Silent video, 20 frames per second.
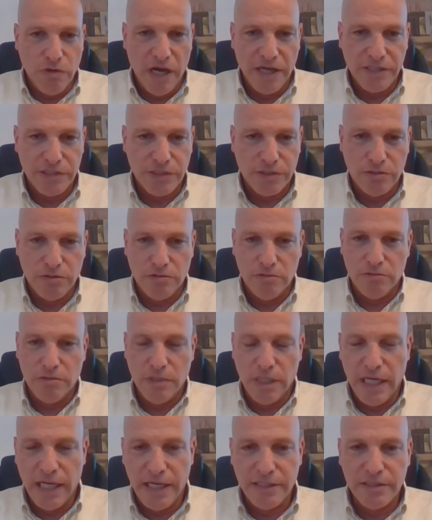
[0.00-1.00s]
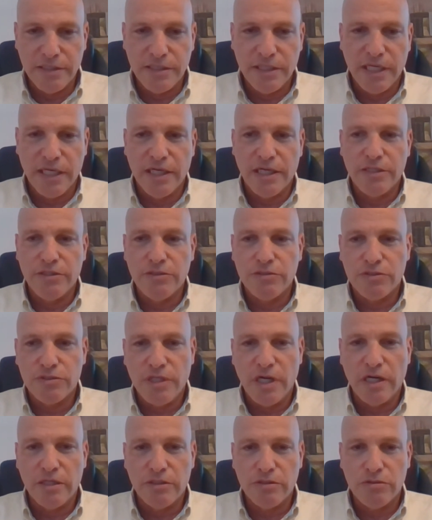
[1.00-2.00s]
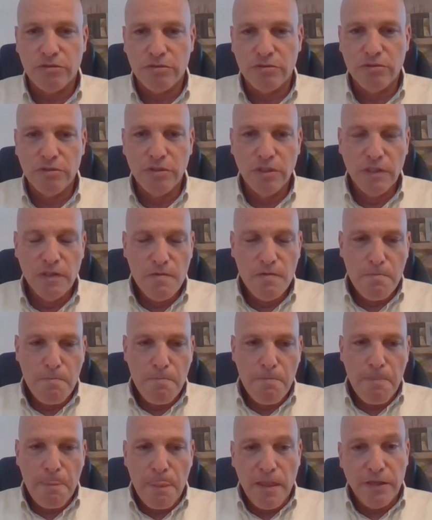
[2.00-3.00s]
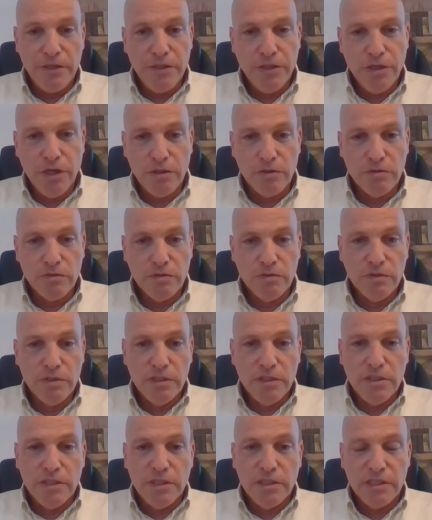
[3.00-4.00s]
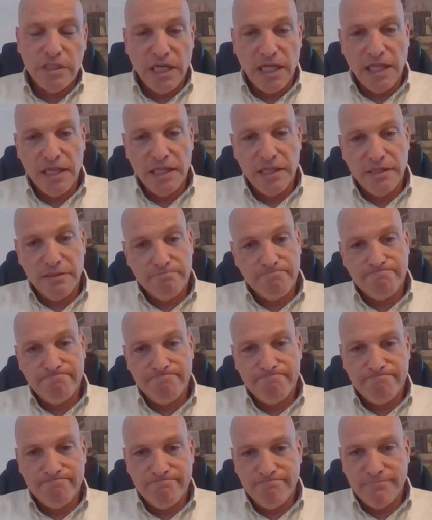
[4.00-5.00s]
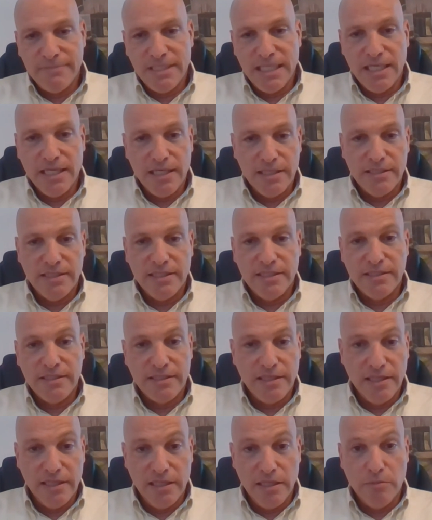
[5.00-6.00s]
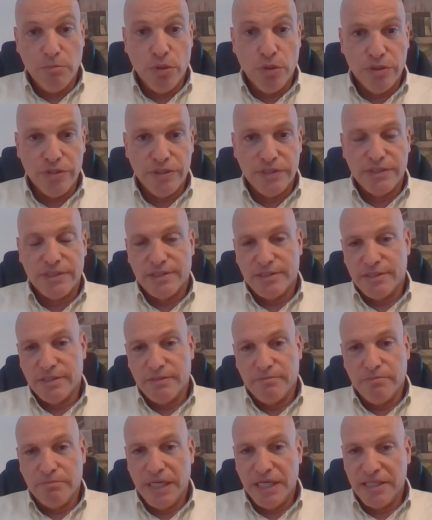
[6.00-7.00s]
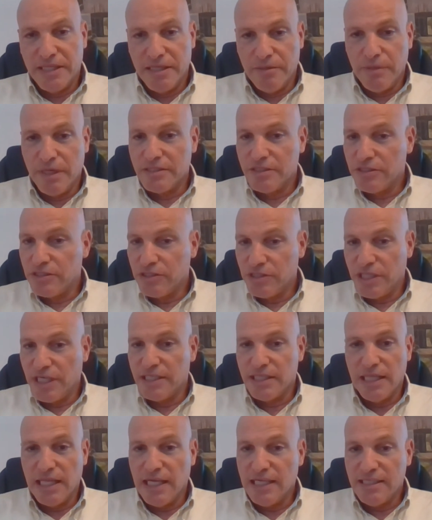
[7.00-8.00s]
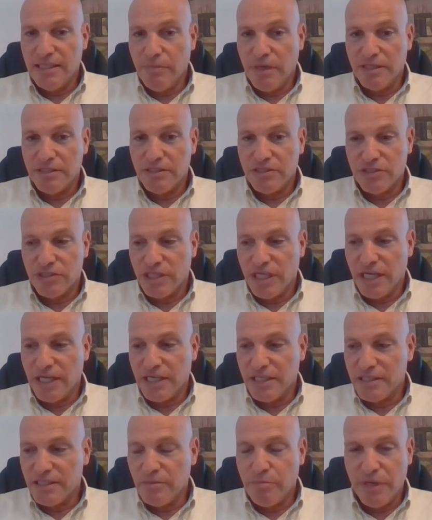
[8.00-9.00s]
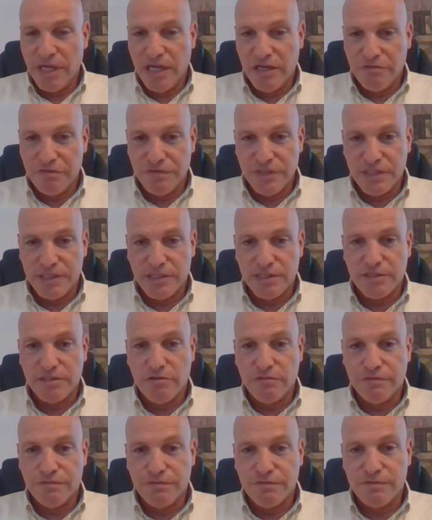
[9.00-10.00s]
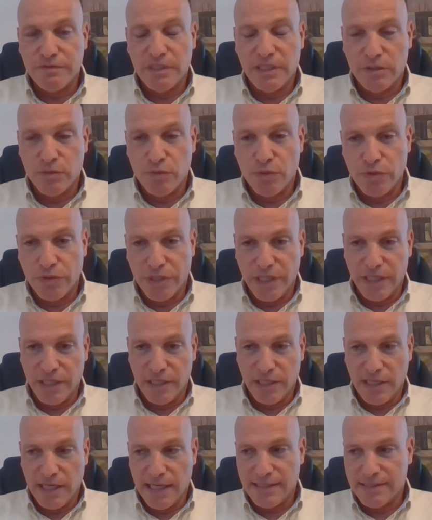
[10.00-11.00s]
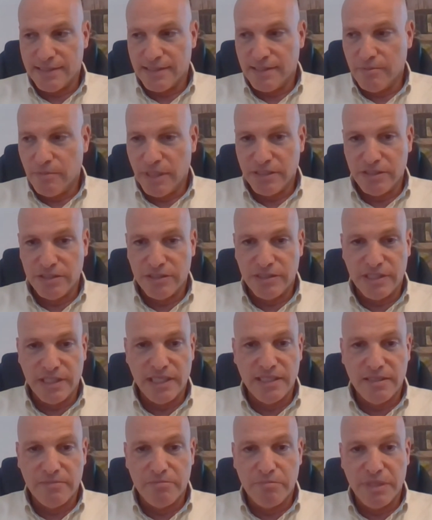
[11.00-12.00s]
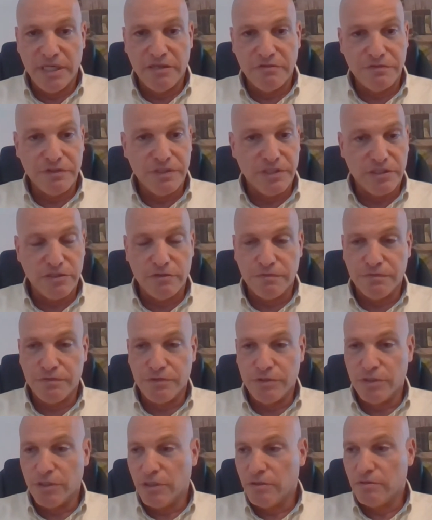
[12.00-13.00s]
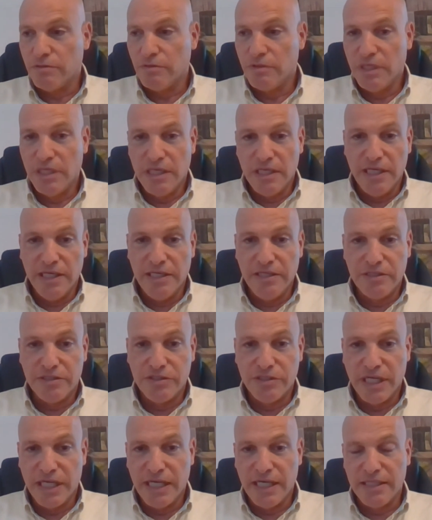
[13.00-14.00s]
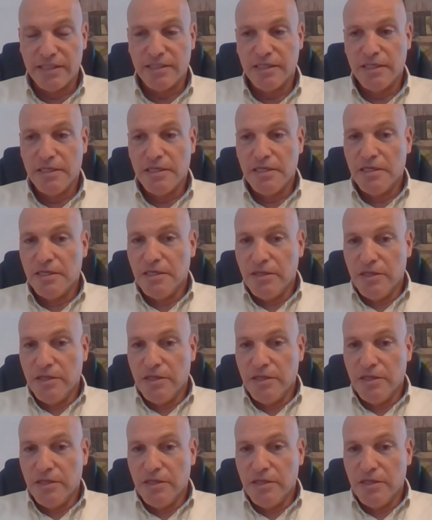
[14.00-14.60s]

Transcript: high school and uh, you start to you know tell the these little boys make them understand let them understand the benefits of networking let them understand the benefits of you know internet